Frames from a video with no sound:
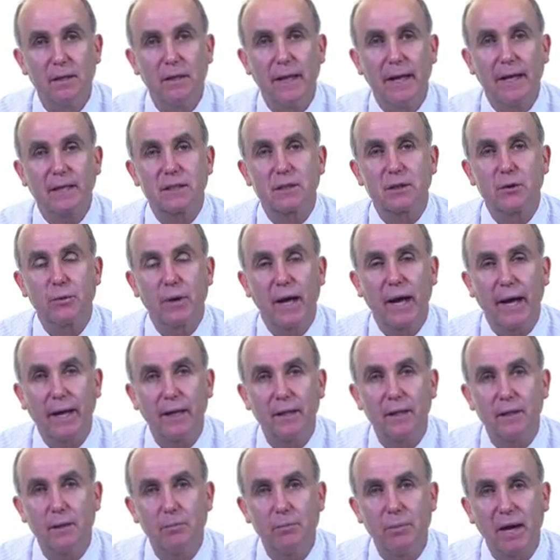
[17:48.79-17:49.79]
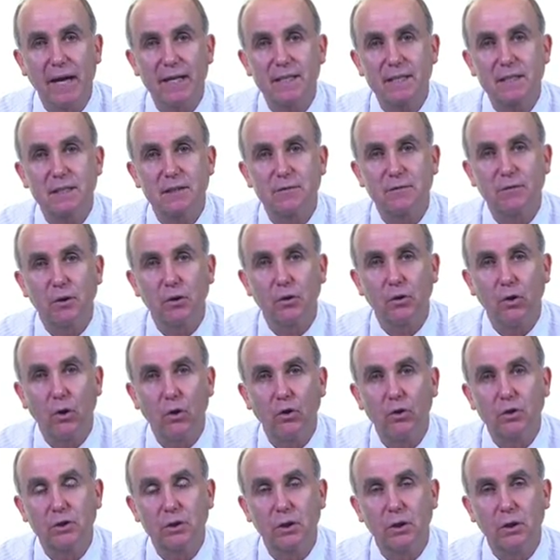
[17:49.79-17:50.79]
that's created the basis for
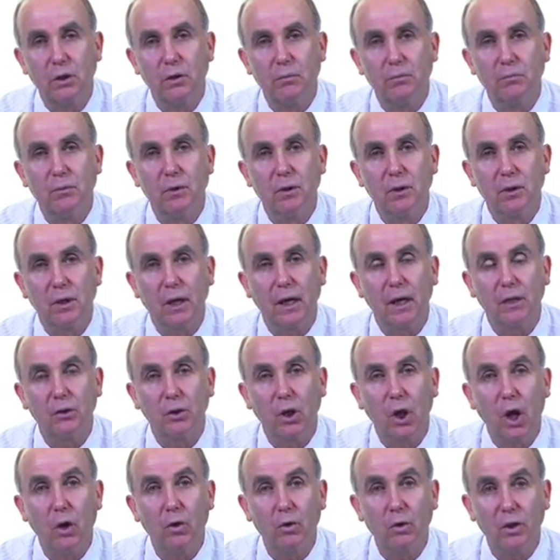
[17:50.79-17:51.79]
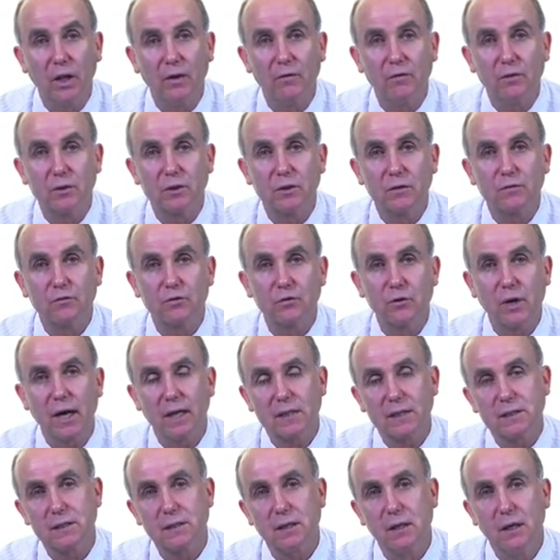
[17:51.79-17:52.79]
long-term low levels of
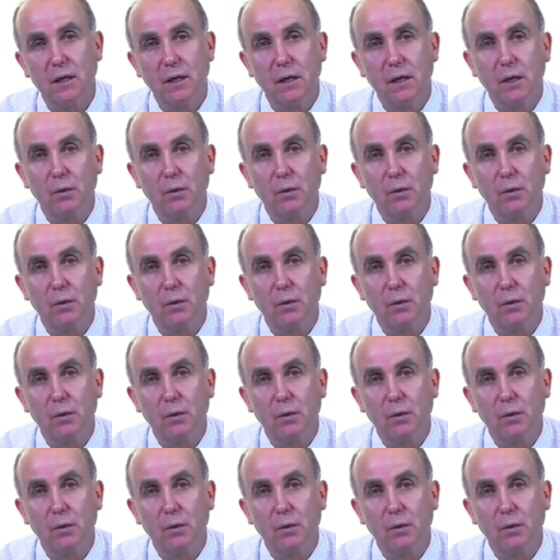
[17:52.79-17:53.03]
trust.